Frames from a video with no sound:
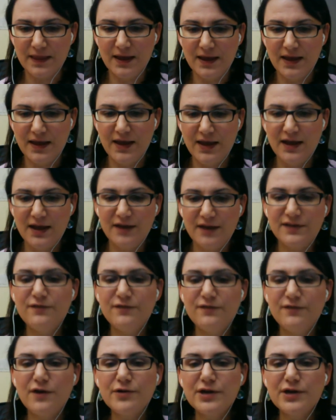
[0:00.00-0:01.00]
If they've
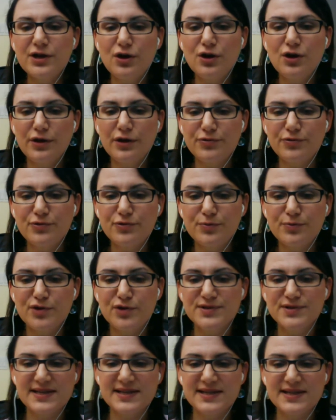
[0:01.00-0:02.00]
already gone through the
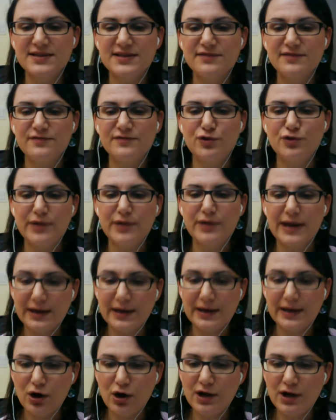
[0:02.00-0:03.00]
process of
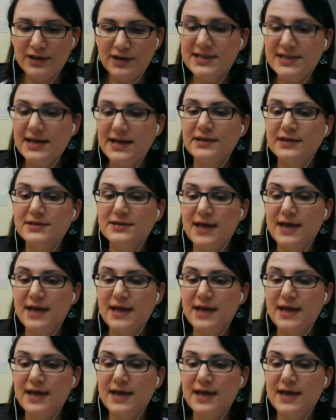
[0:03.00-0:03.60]
creating content